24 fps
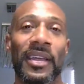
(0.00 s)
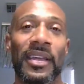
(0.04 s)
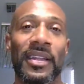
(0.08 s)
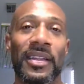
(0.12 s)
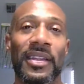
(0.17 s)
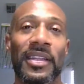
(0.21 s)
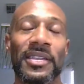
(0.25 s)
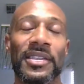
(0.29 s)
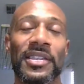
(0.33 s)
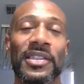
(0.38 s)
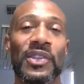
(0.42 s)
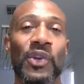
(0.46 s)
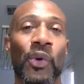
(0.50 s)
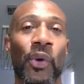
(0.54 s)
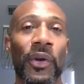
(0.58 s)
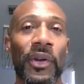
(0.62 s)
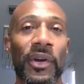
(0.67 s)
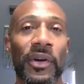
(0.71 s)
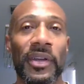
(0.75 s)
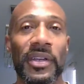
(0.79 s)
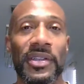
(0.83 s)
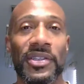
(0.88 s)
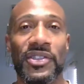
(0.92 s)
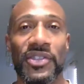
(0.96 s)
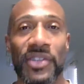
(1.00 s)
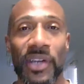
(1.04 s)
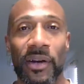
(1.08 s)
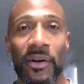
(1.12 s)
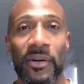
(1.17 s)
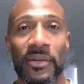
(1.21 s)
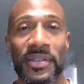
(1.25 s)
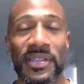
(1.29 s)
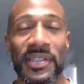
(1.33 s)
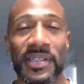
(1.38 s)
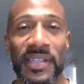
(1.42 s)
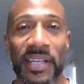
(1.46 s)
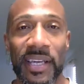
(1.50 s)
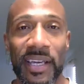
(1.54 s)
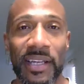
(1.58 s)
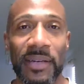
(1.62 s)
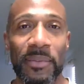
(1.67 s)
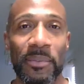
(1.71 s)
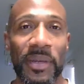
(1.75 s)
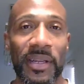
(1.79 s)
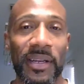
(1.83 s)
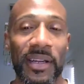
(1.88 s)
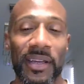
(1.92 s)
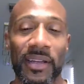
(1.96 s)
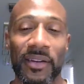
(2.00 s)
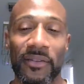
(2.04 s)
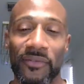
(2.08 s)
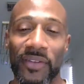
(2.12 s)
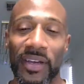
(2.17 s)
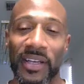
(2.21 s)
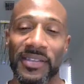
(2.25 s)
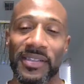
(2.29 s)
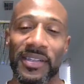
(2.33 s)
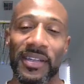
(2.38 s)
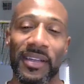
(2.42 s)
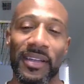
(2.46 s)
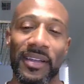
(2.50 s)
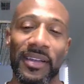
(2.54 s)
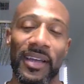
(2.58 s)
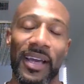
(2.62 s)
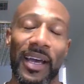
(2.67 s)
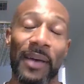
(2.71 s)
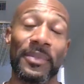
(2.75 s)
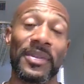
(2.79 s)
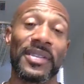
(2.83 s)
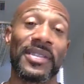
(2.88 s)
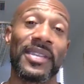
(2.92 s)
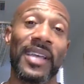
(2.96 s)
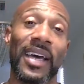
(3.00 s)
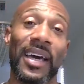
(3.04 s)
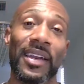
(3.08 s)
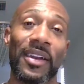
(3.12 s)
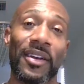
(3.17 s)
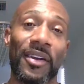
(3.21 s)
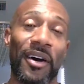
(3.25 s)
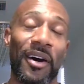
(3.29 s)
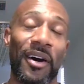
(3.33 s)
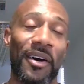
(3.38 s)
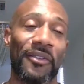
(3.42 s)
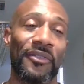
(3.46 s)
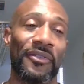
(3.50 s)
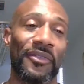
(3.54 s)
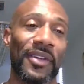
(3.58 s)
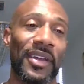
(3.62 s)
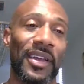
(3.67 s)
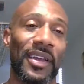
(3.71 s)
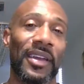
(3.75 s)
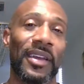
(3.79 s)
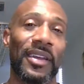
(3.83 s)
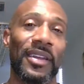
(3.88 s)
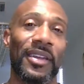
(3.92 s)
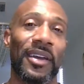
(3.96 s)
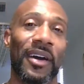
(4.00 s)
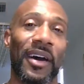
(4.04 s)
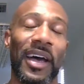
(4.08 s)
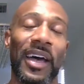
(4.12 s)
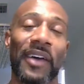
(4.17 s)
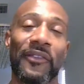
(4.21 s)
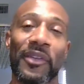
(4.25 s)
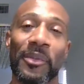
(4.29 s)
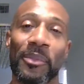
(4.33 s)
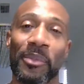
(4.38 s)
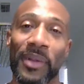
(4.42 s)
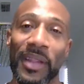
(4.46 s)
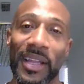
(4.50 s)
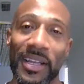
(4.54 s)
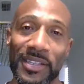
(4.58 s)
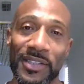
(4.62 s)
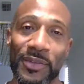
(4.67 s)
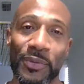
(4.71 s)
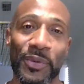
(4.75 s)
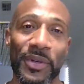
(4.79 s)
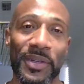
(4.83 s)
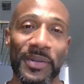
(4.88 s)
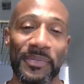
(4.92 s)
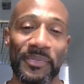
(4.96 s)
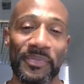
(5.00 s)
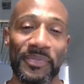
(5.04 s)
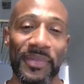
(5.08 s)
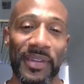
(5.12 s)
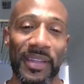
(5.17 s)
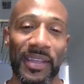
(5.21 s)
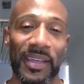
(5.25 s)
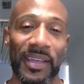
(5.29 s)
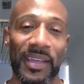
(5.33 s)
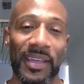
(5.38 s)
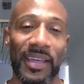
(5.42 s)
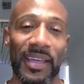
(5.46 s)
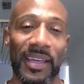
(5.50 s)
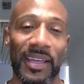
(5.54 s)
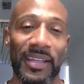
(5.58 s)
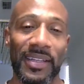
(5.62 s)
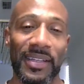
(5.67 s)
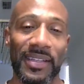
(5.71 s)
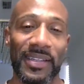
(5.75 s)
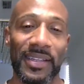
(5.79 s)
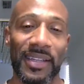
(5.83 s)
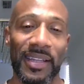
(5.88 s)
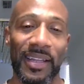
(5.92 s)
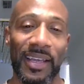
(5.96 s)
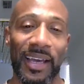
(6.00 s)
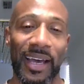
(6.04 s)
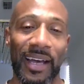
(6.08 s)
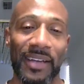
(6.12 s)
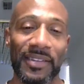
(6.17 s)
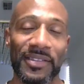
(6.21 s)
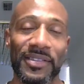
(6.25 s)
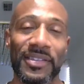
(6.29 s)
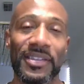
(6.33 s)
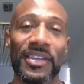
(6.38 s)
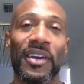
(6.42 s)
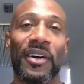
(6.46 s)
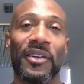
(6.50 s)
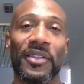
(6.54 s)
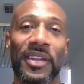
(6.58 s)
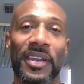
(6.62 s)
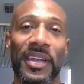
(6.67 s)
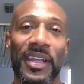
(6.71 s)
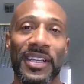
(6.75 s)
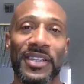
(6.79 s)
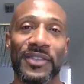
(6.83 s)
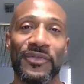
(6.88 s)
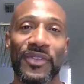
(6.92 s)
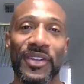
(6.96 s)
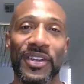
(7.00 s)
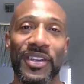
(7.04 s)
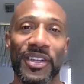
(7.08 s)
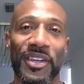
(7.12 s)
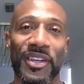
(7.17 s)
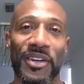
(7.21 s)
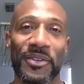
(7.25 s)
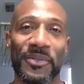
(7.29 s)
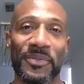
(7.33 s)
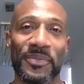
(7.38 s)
This is Cornelius Jones, 10 Minute Investing. I'm signing off. Y'all have a blessed one, and I'll see you on the next video.